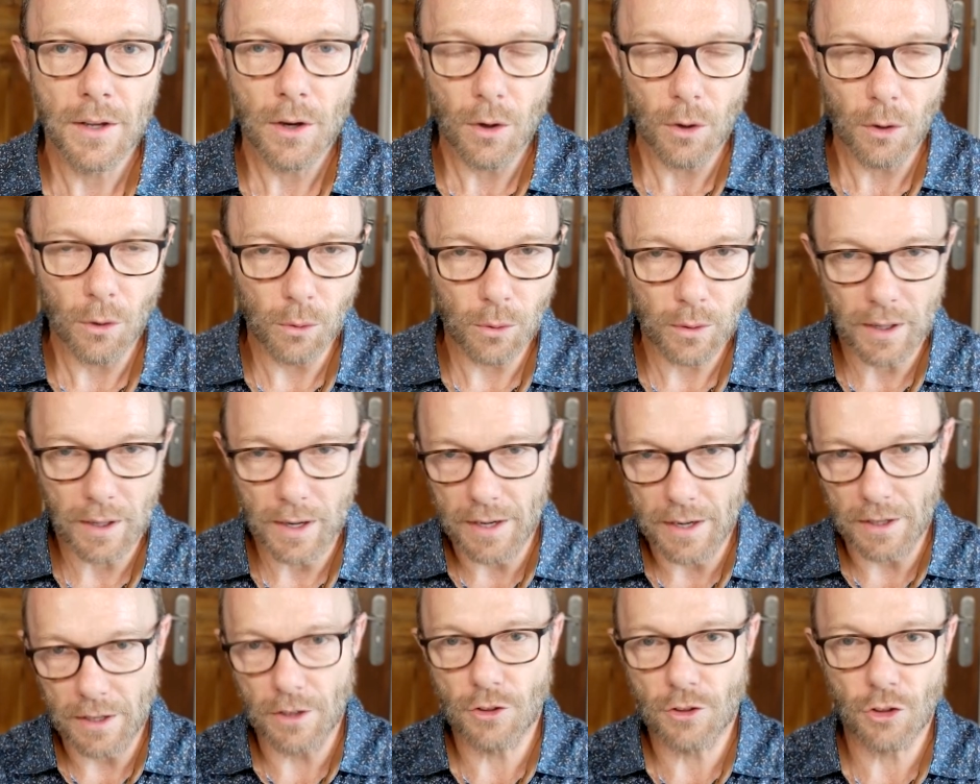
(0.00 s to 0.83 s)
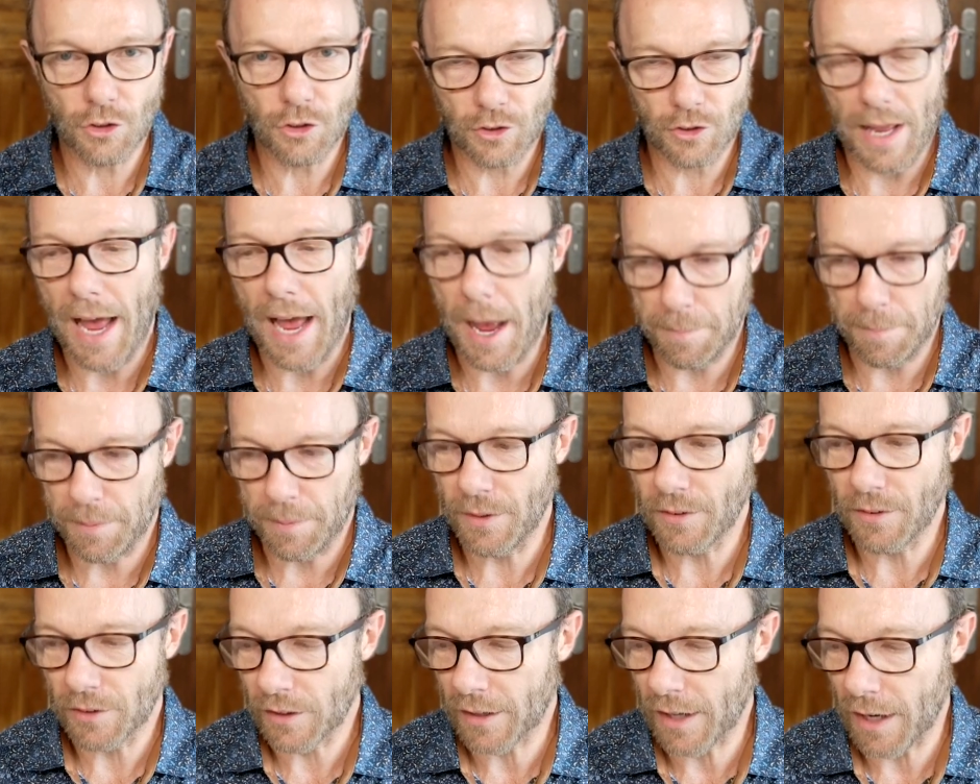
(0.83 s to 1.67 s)
all kind of just happen
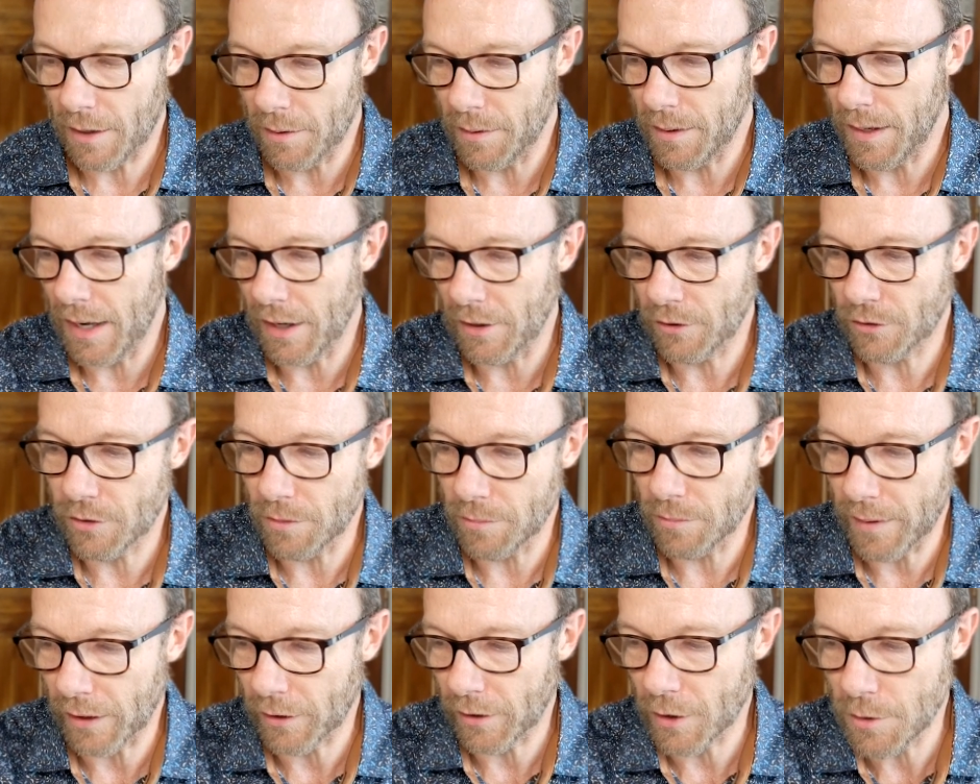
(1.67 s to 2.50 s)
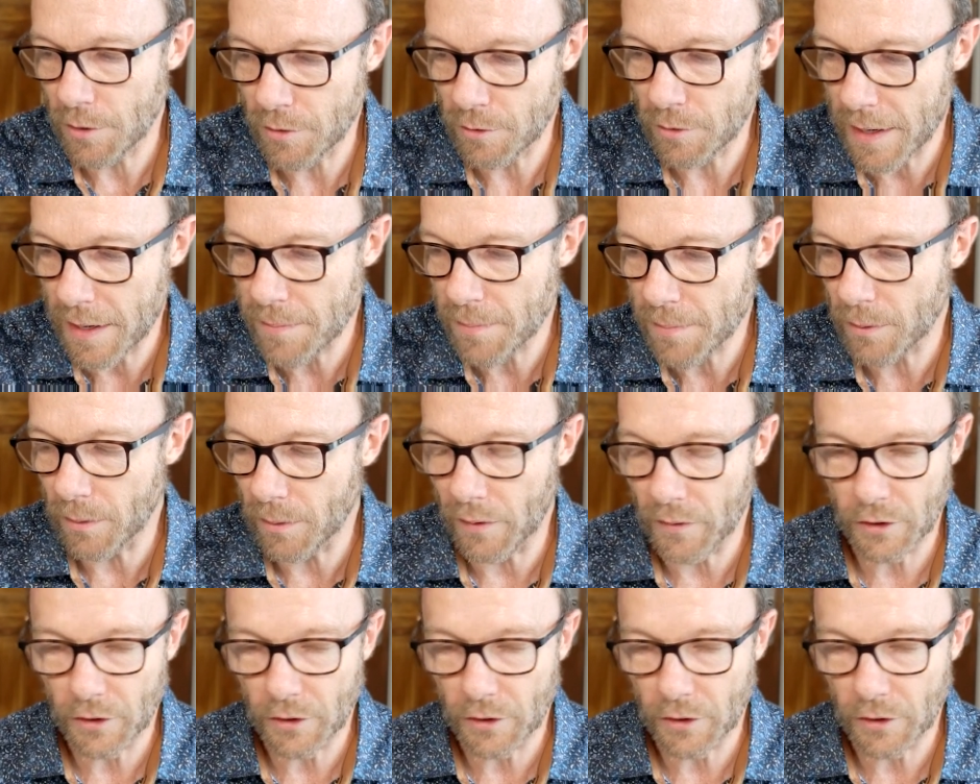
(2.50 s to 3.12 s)
to coalesce from that group of people.